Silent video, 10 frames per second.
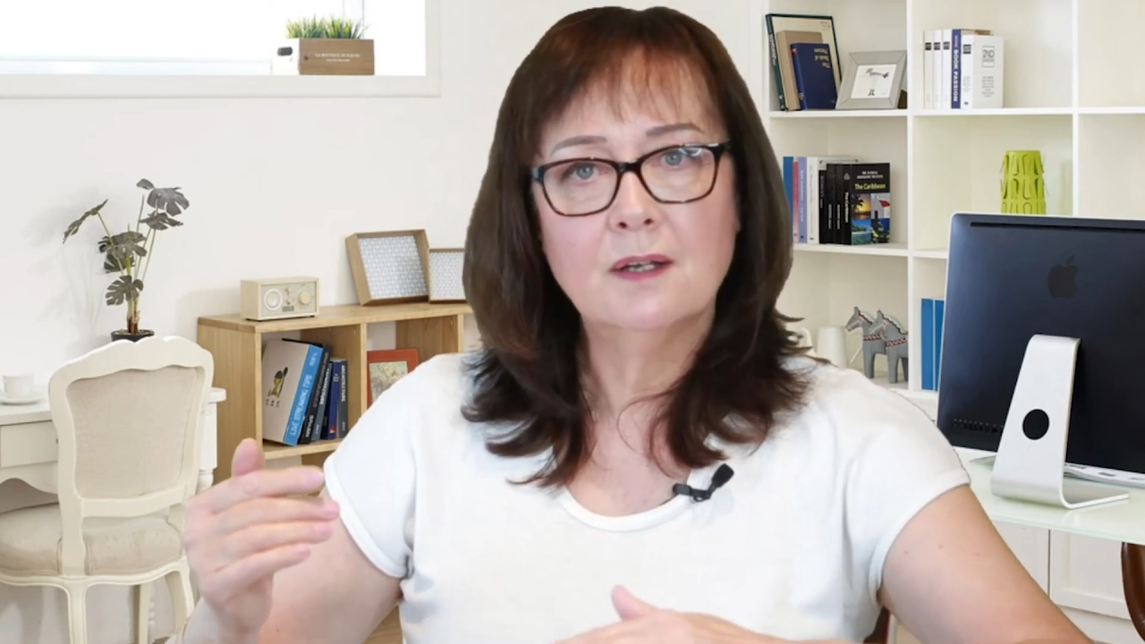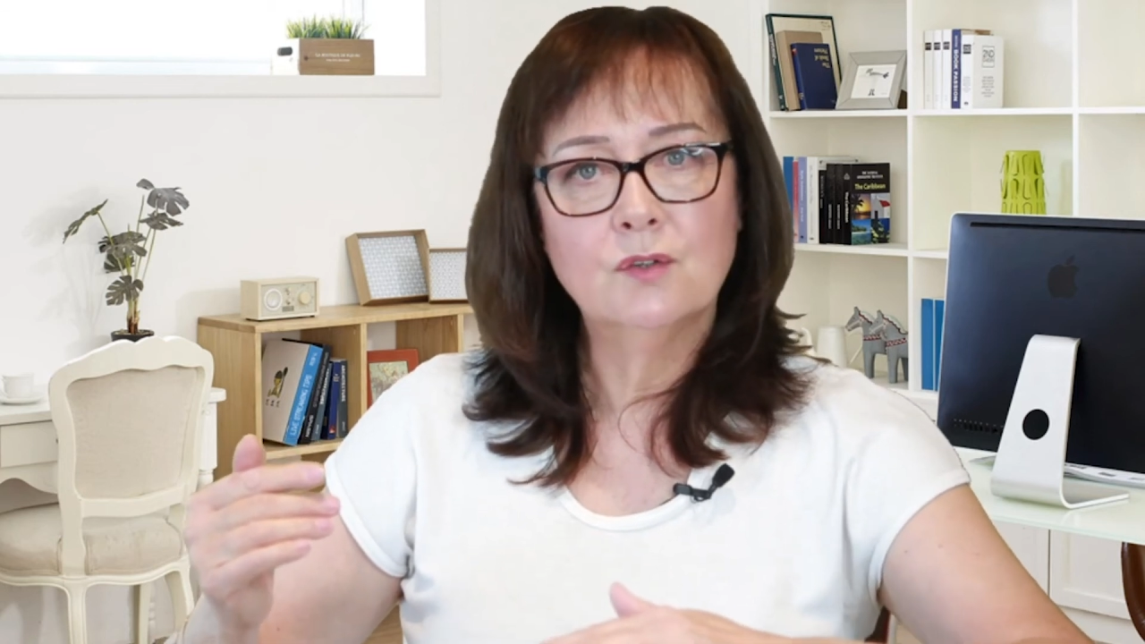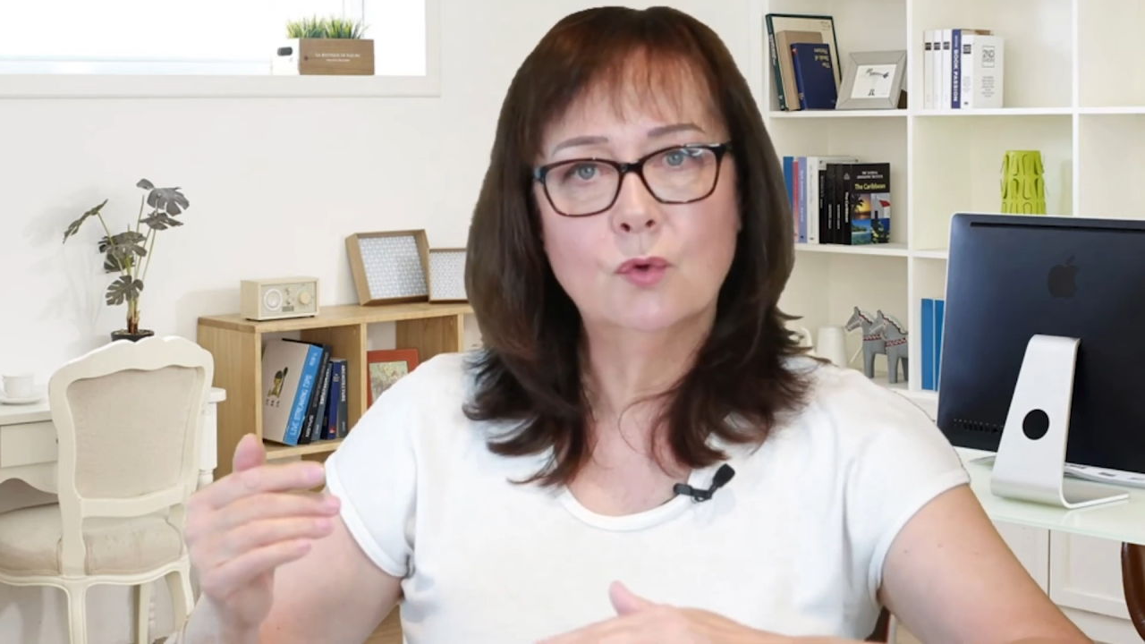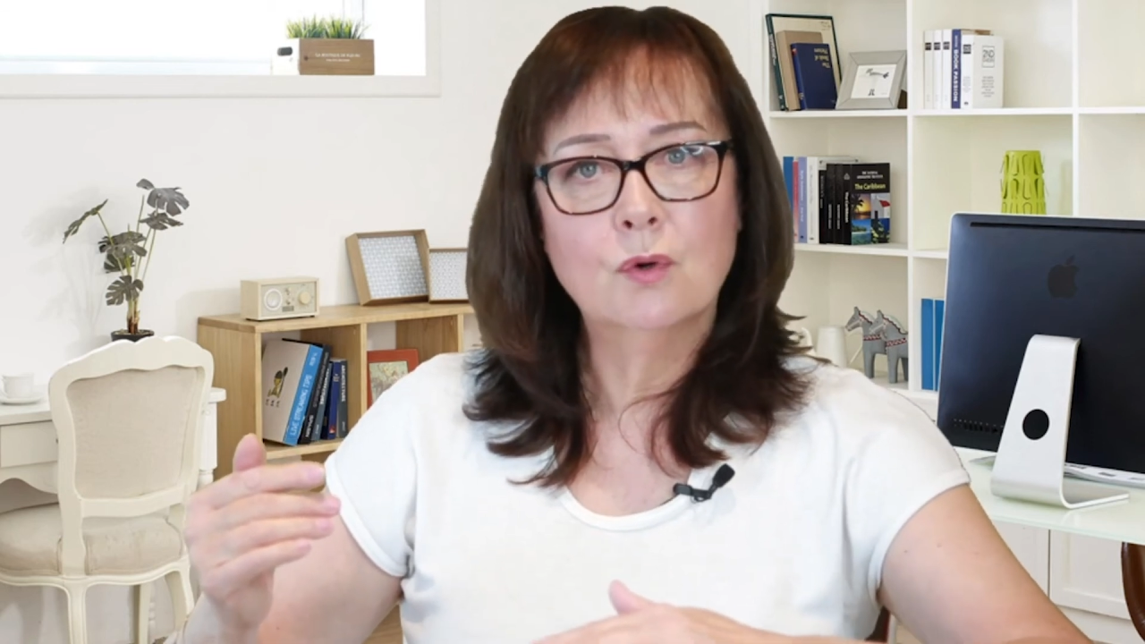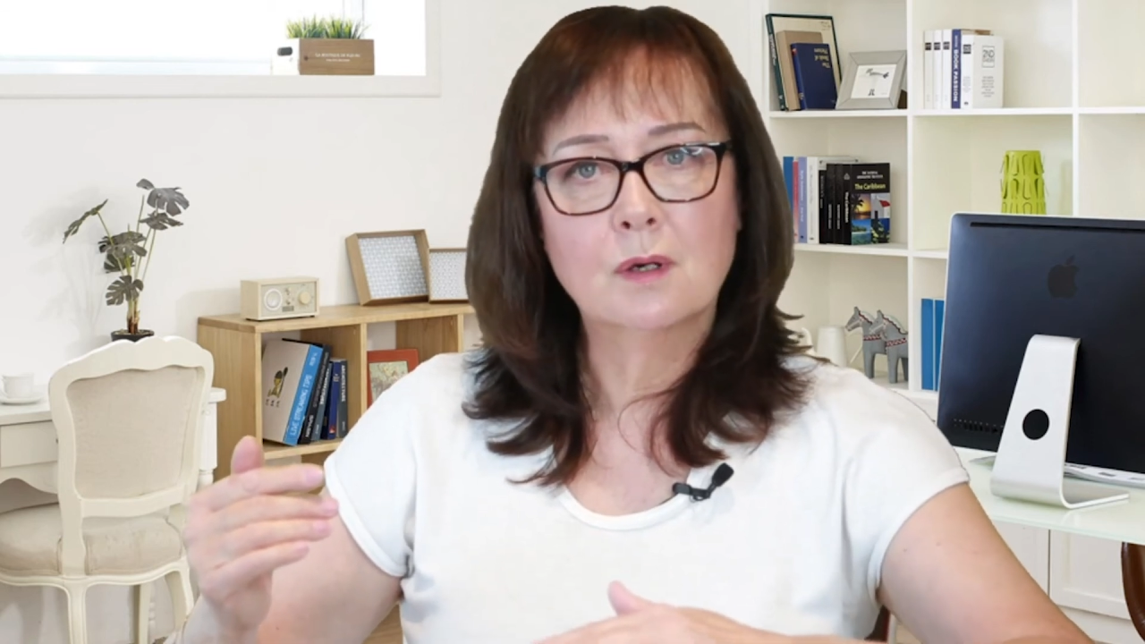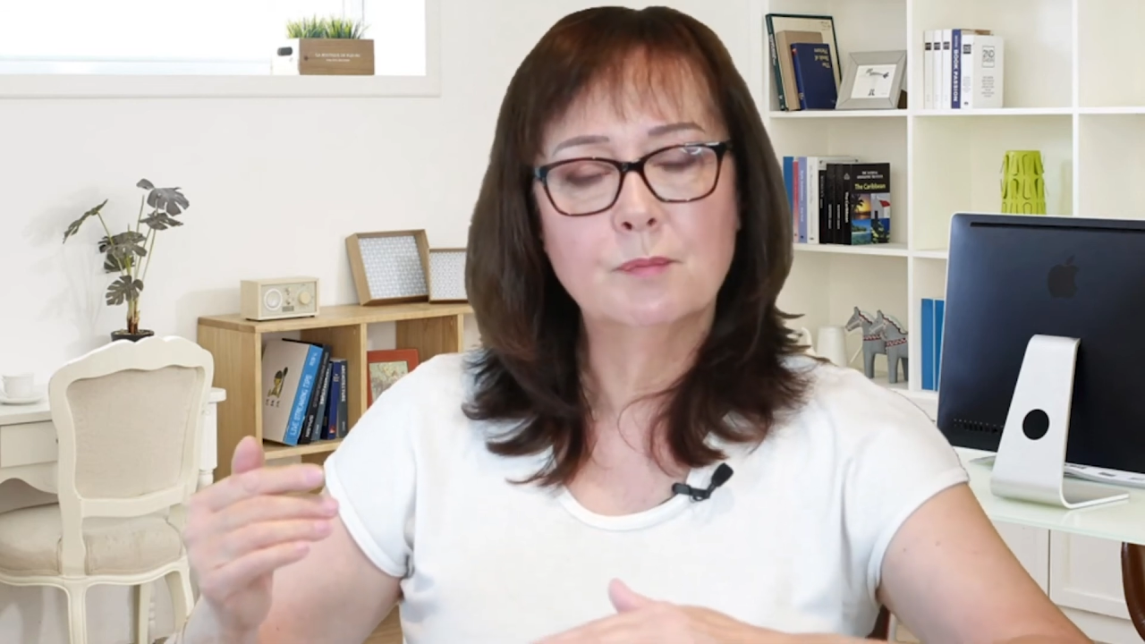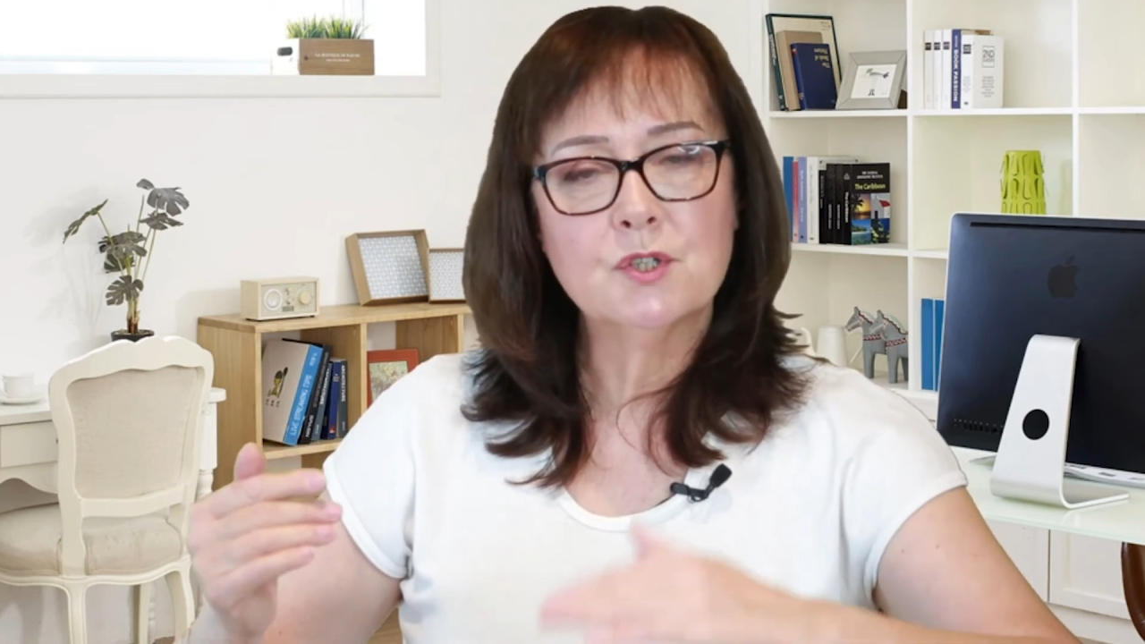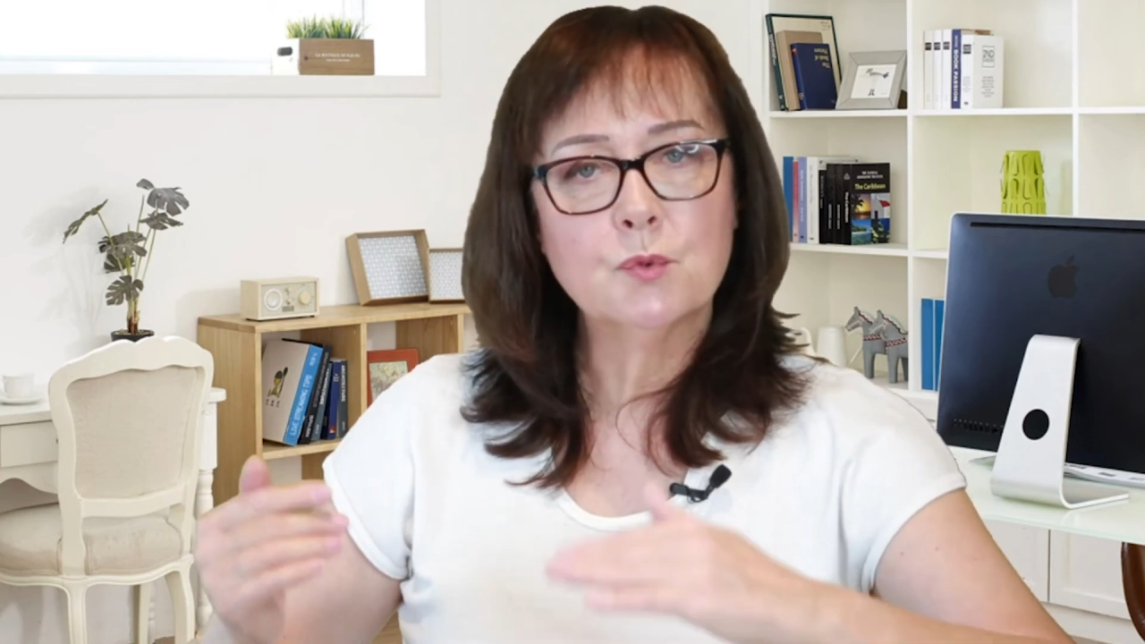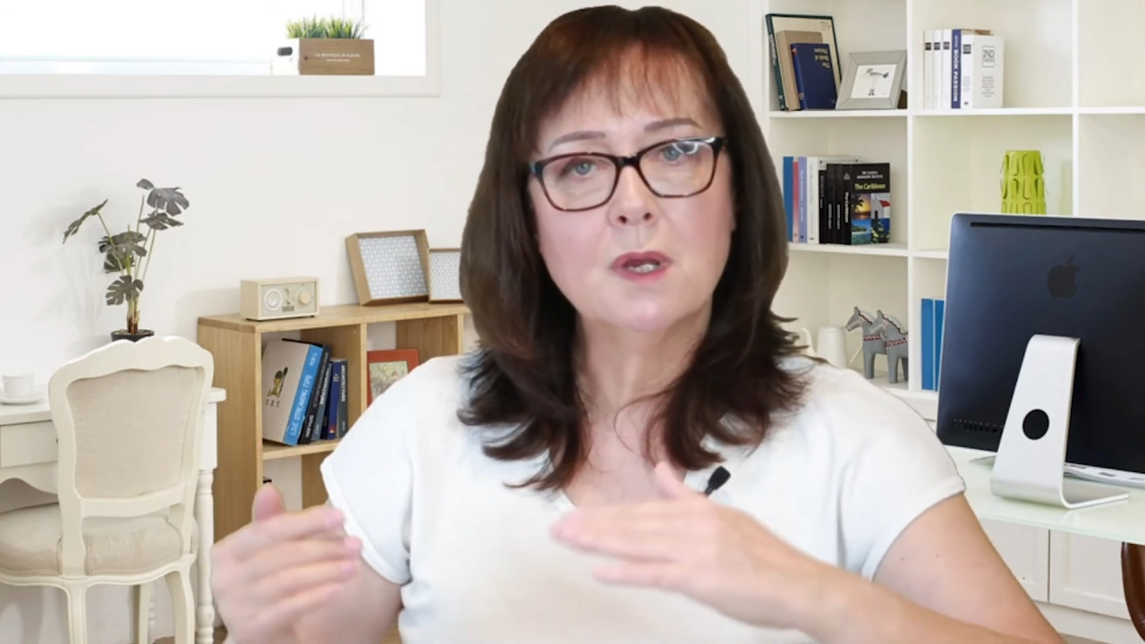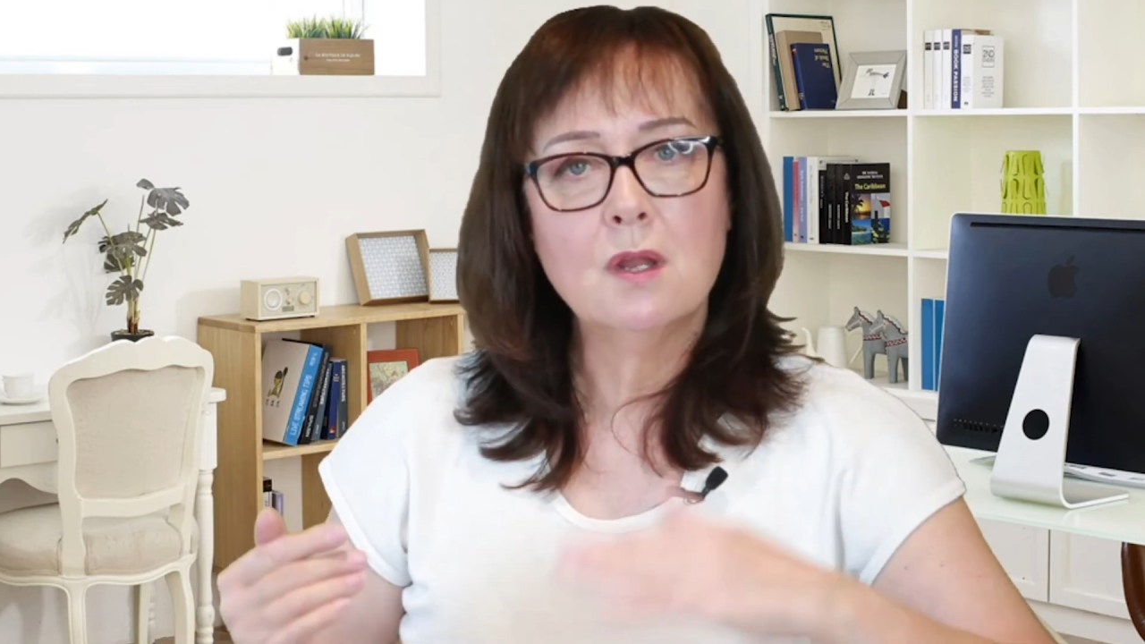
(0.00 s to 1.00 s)
door
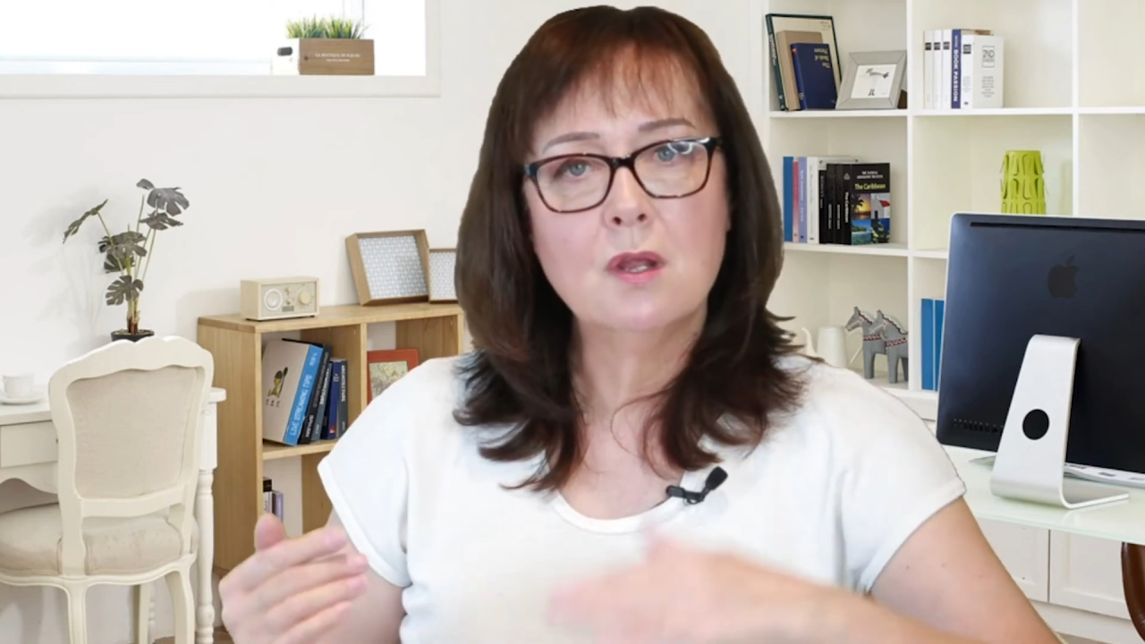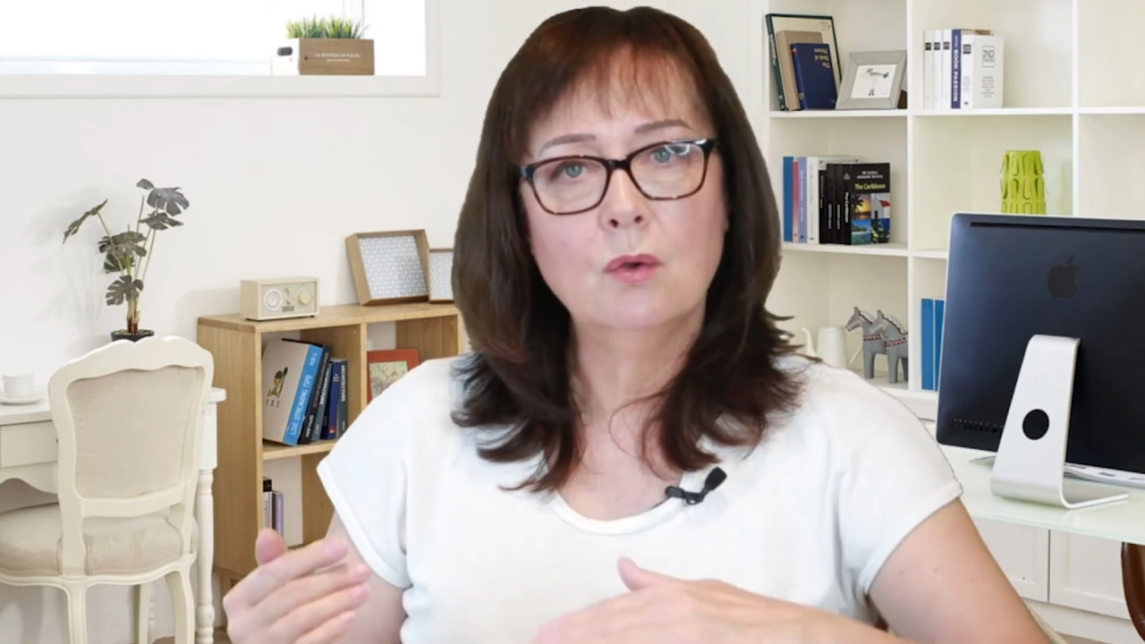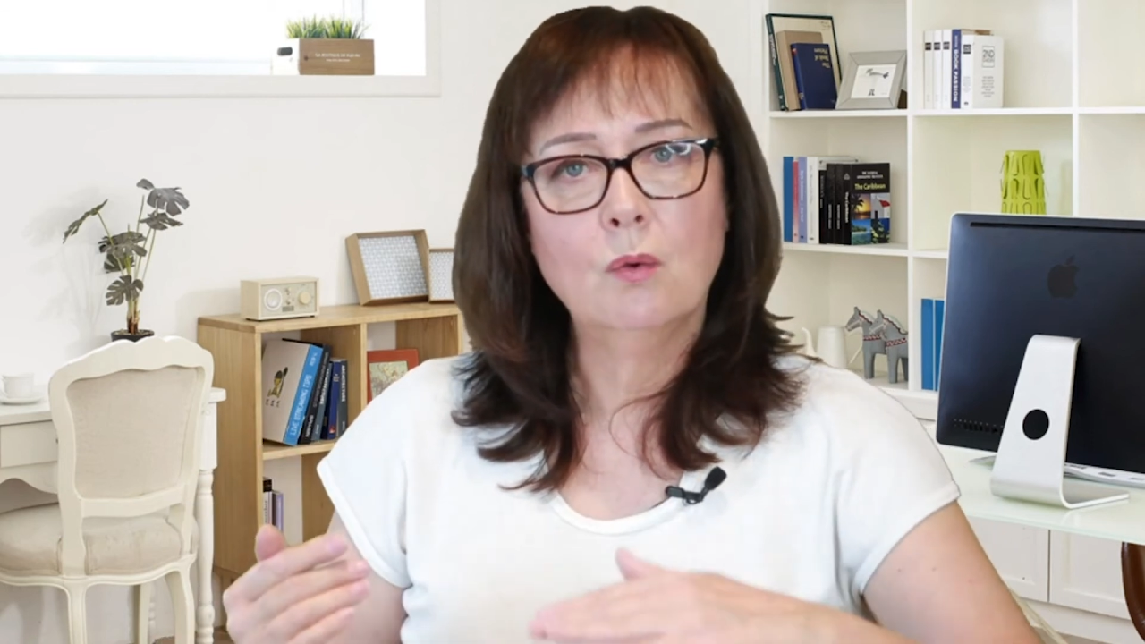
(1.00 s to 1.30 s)
between you